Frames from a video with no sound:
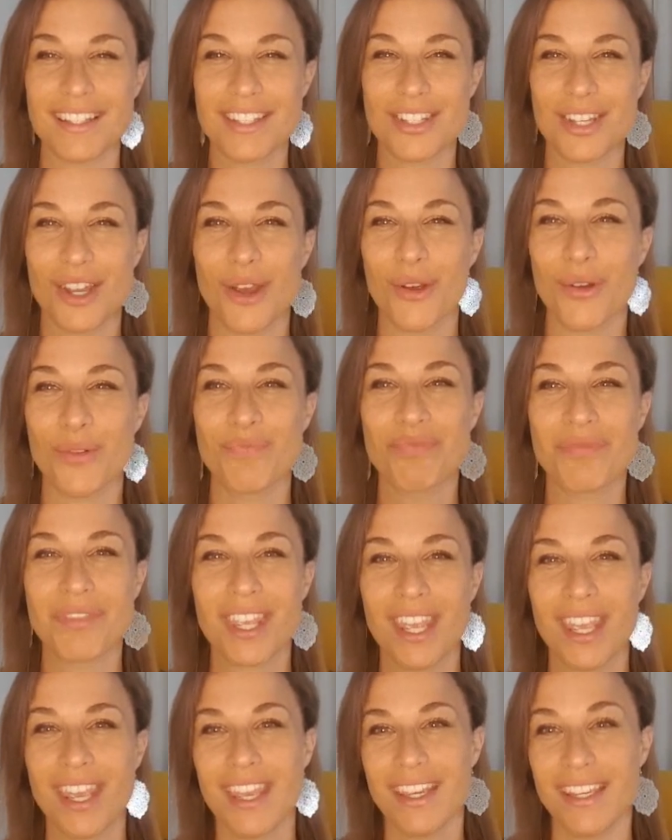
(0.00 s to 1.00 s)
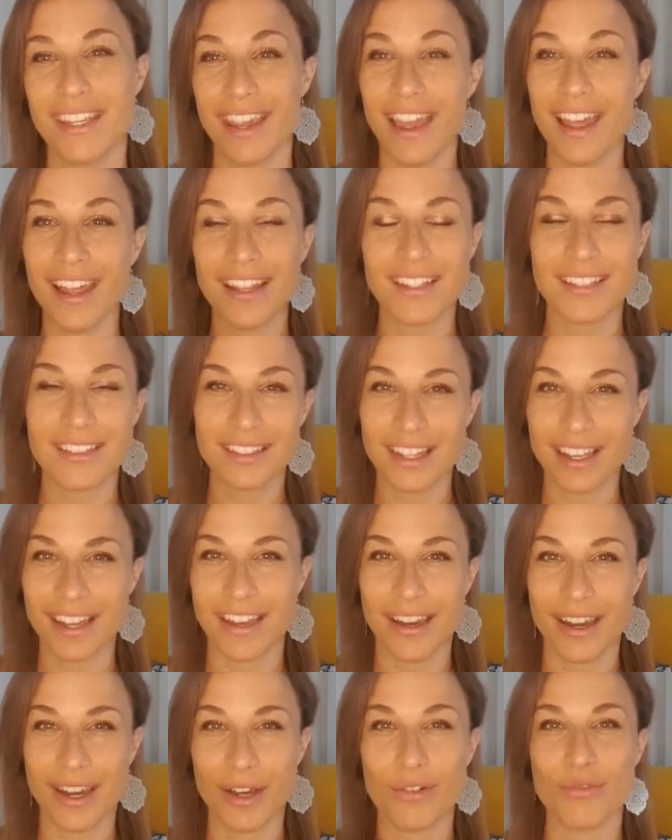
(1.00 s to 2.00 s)
so yeah
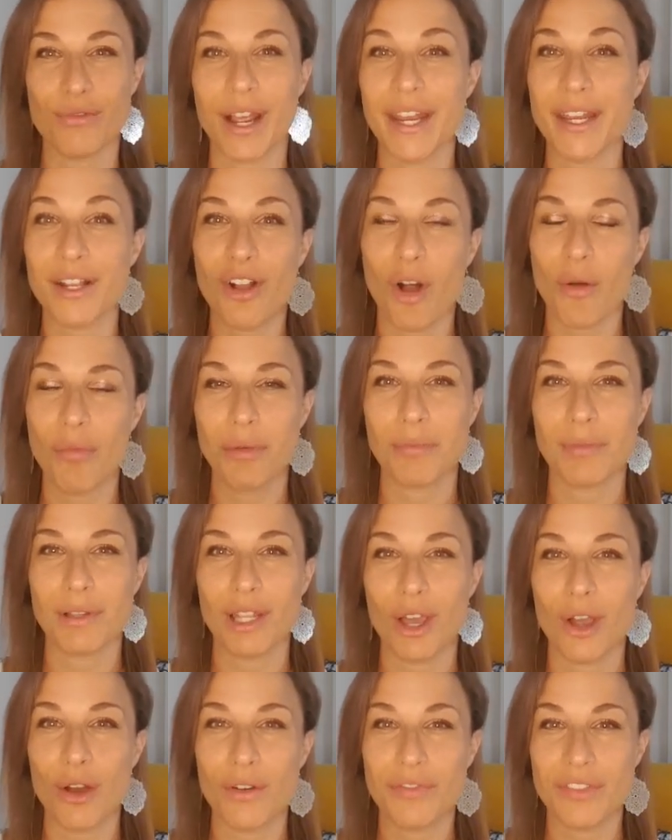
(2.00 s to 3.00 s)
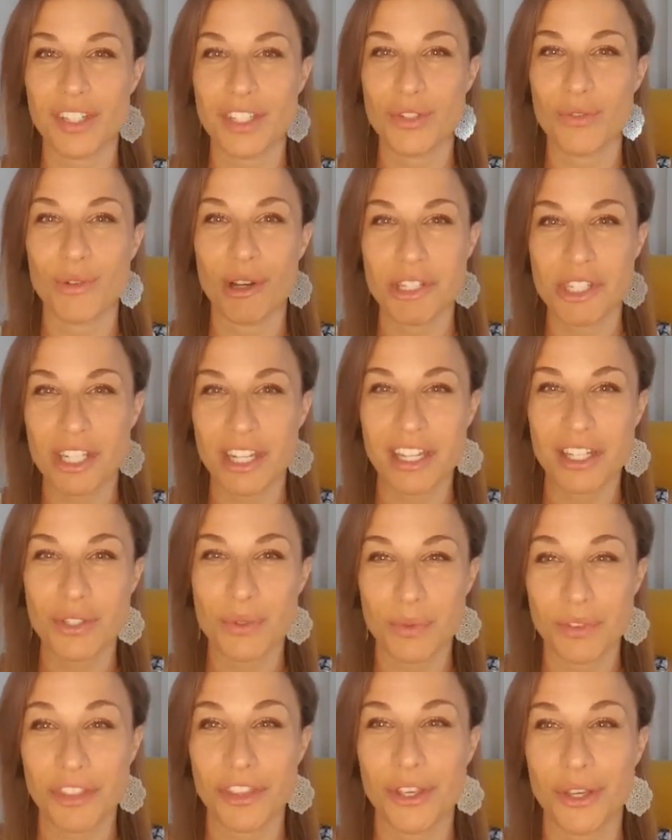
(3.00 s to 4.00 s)
uh, write a comment below if this resonates
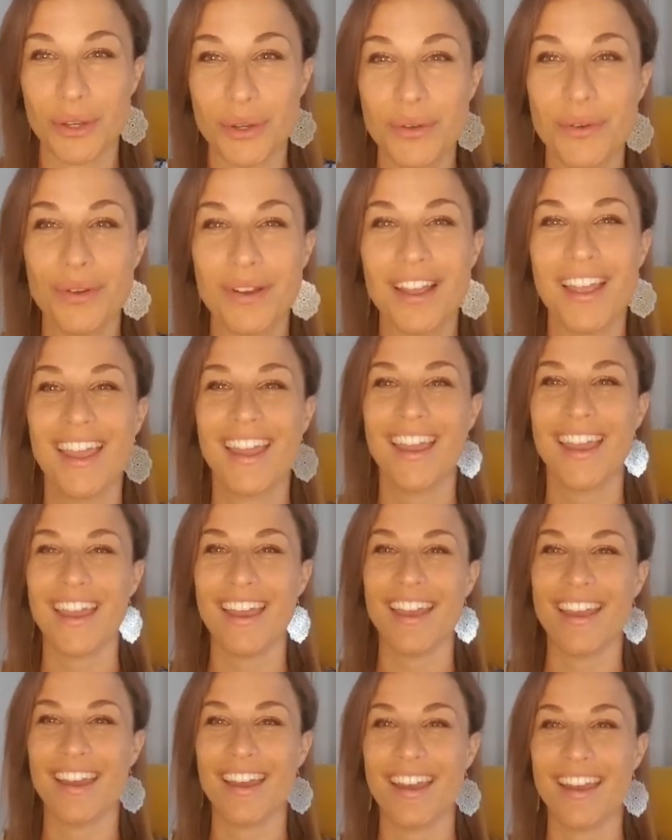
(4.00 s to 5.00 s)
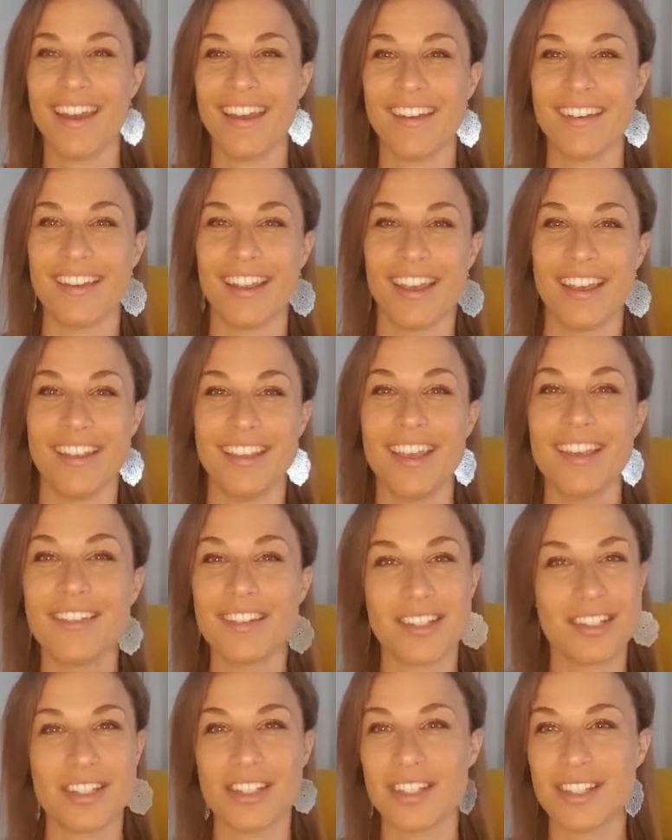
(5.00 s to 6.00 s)
with you and uh, yeah
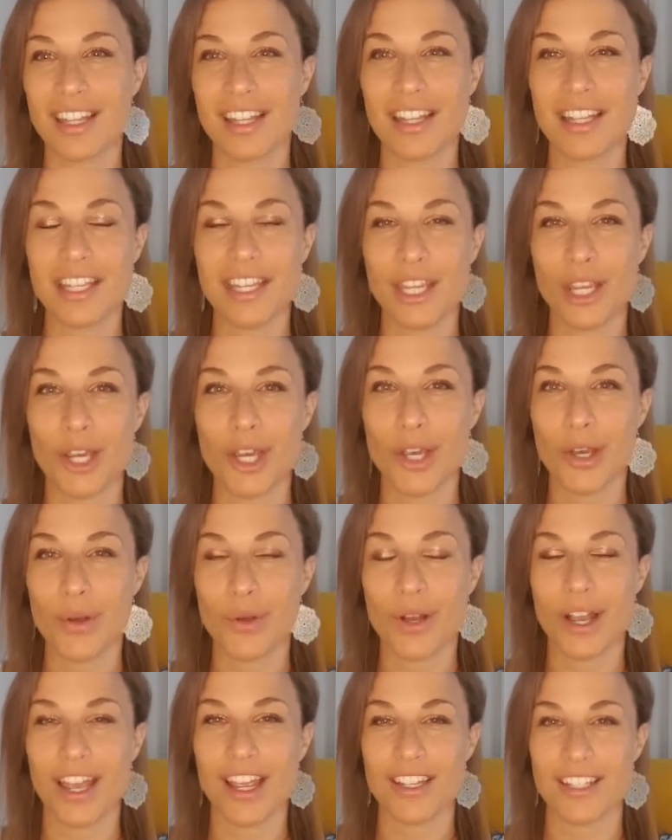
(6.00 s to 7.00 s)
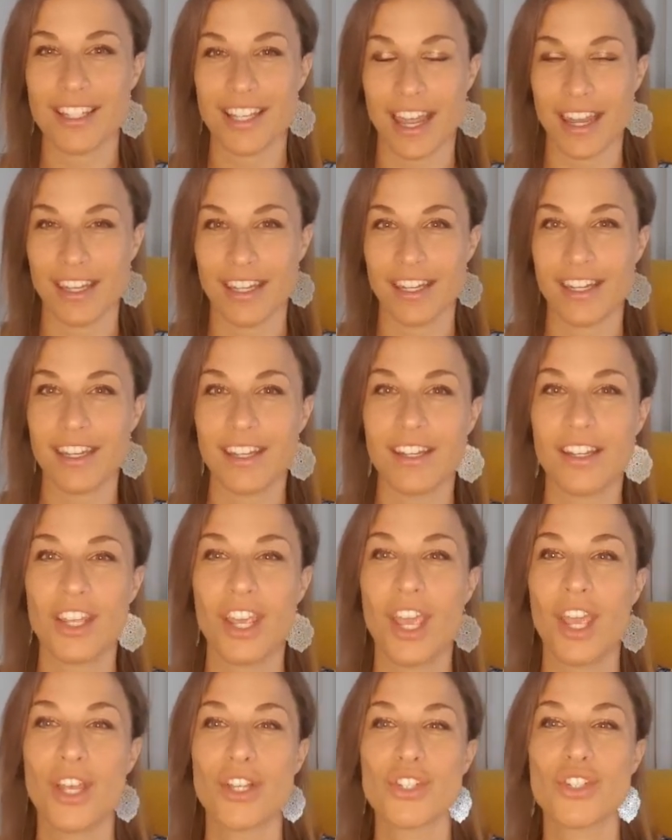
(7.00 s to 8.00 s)
this is the leo ascendant
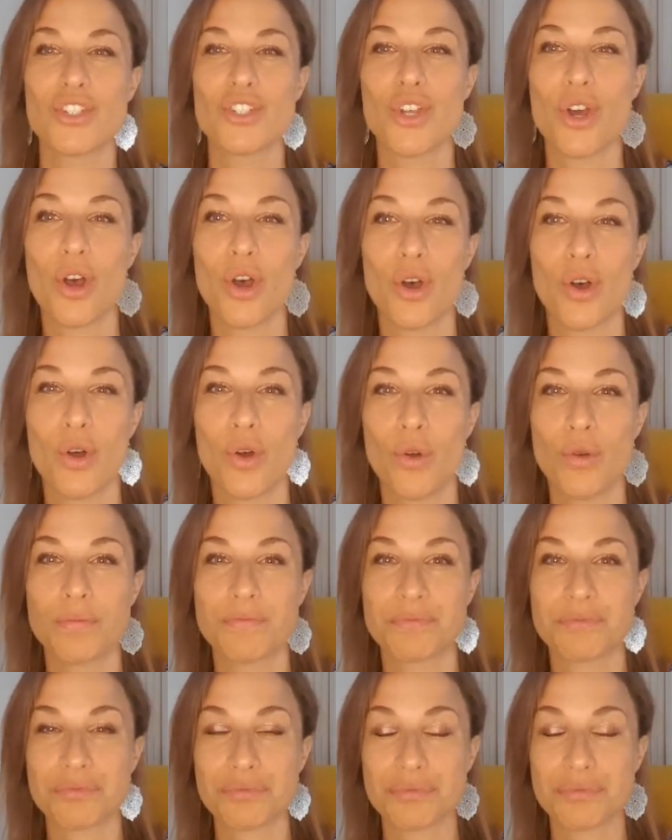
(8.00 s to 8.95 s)
so